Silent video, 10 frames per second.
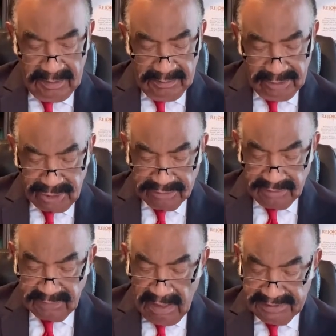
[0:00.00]
The Church
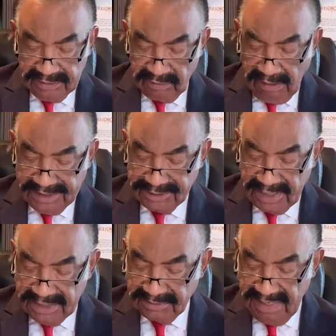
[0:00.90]
of God in Christ
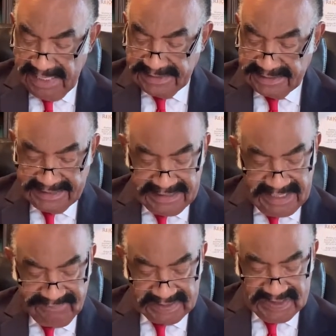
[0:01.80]
has made
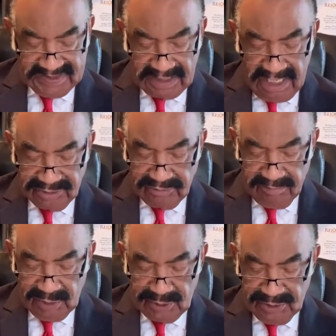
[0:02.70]
significant
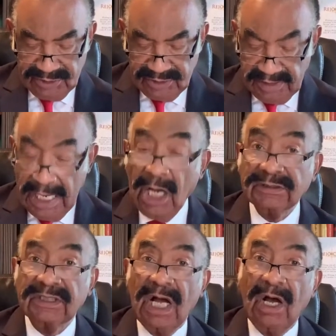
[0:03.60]
contributions to the
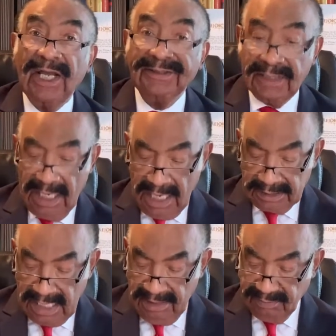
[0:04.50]
ongoing
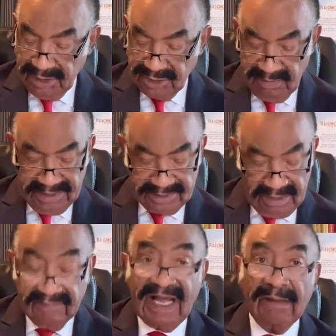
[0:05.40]
accomplishments of our